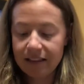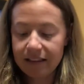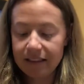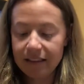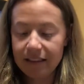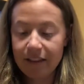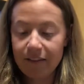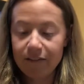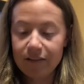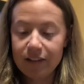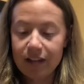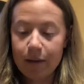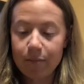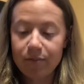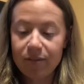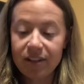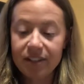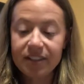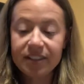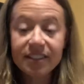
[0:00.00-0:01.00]
Lift up
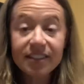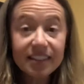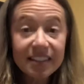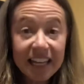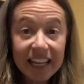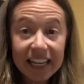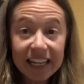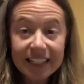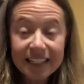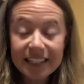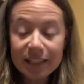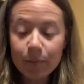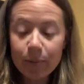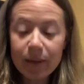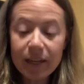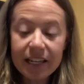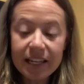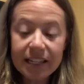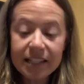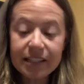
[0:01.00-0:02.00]
the sixth
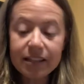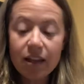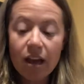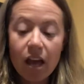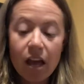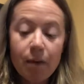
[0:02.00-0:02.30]
piece.